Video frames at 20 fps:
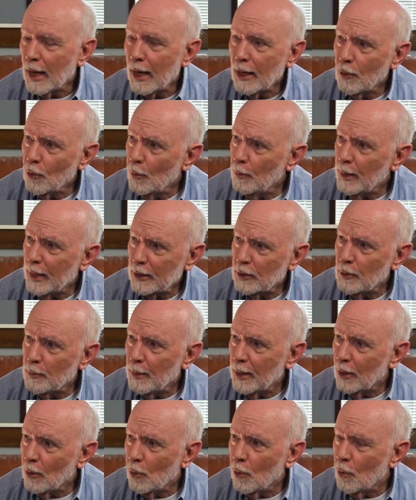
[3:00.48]
I go back to
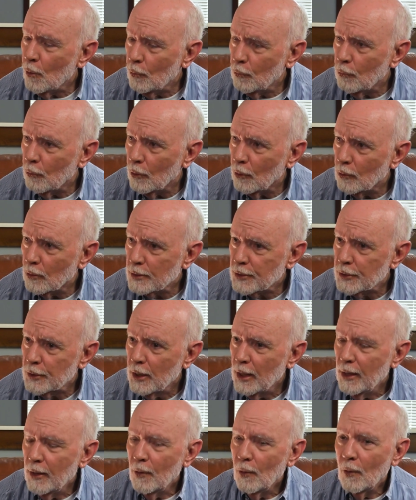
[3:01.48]
my own rules.
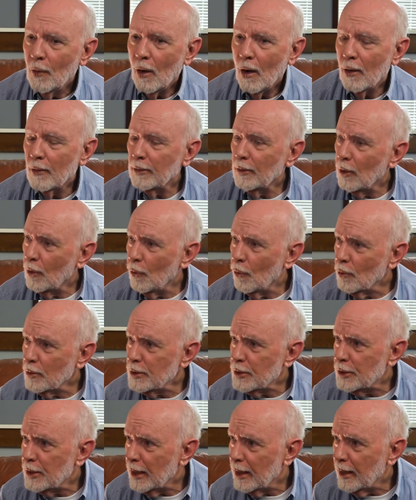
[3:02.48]
On the
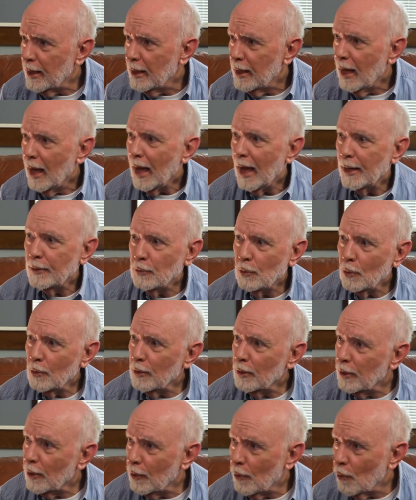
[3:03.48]
Lord's Day, I'd go to
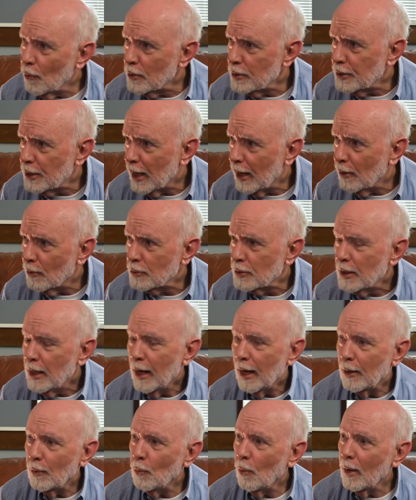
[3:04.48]
the Lord's house,
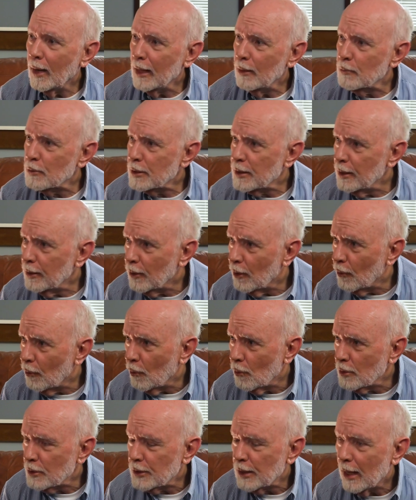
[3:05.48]
and while I was in the
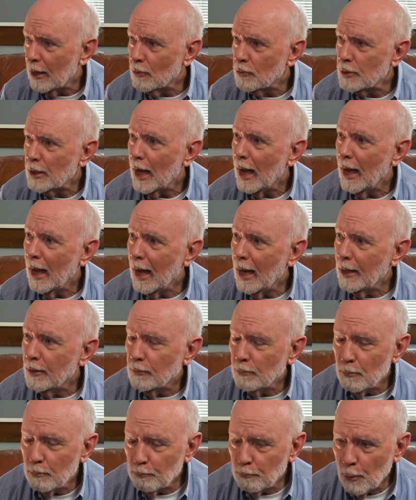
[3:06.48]
Lord's house,
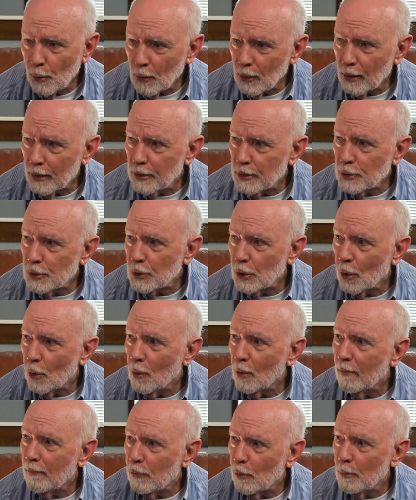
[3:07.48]
I'd put on a
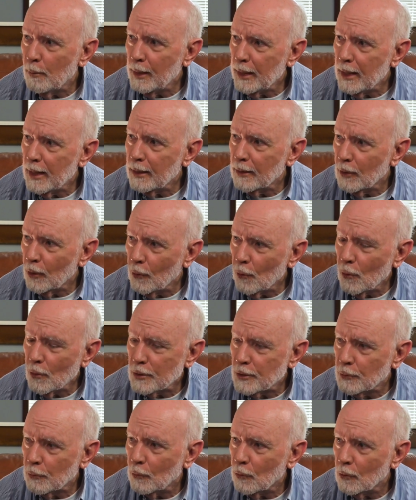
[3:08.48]
show of obeying the
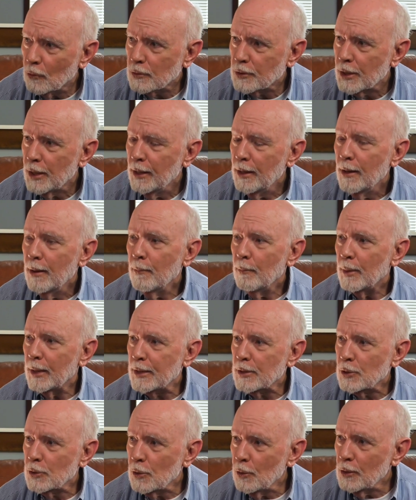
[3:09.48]
Lord's rules. But
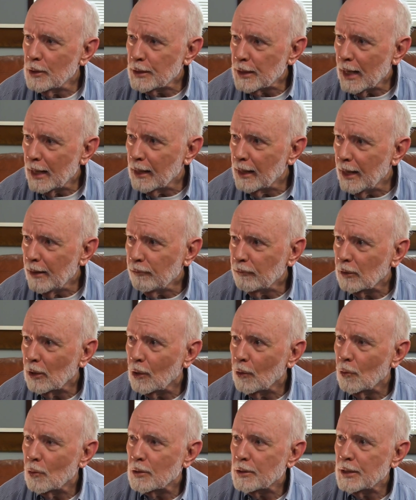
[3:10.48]
as soon as I left the
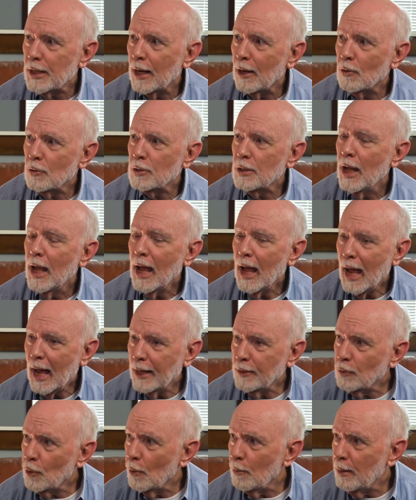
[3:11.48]
Lord's house,
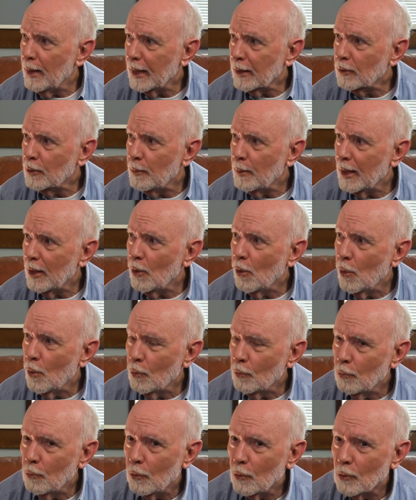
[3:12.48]
I'd go back to my
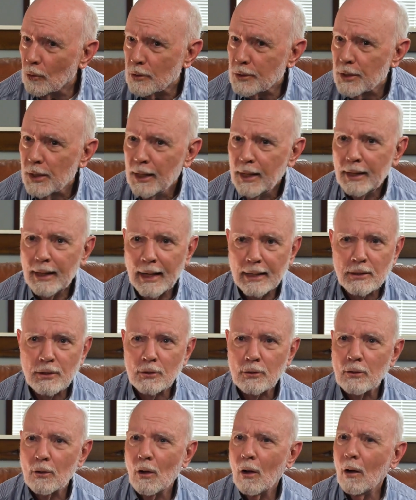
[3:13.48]
own rules.
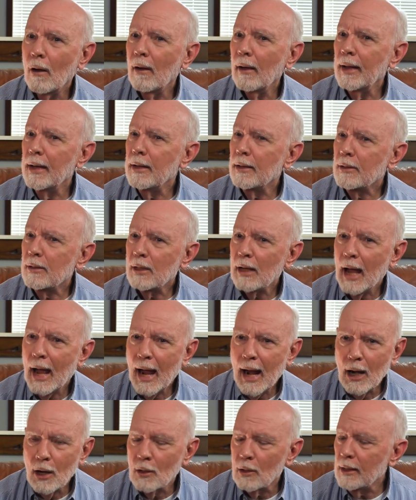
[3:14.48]
That's
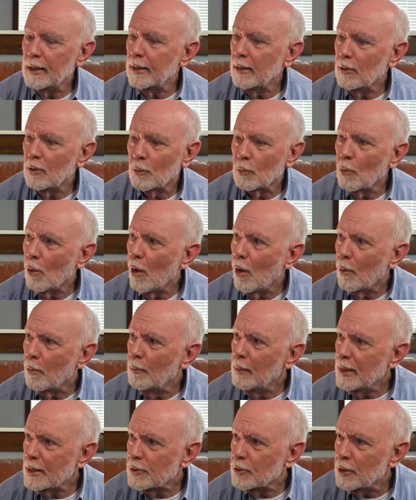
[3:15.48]
entirely the wrong
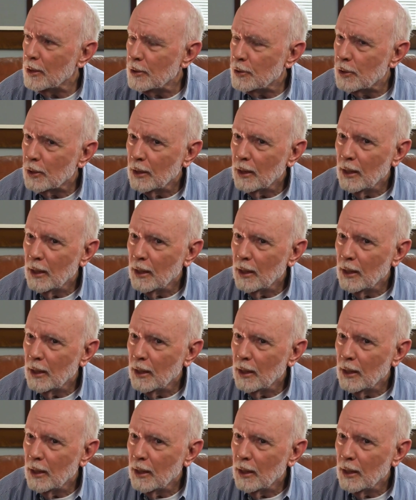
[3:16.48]
message.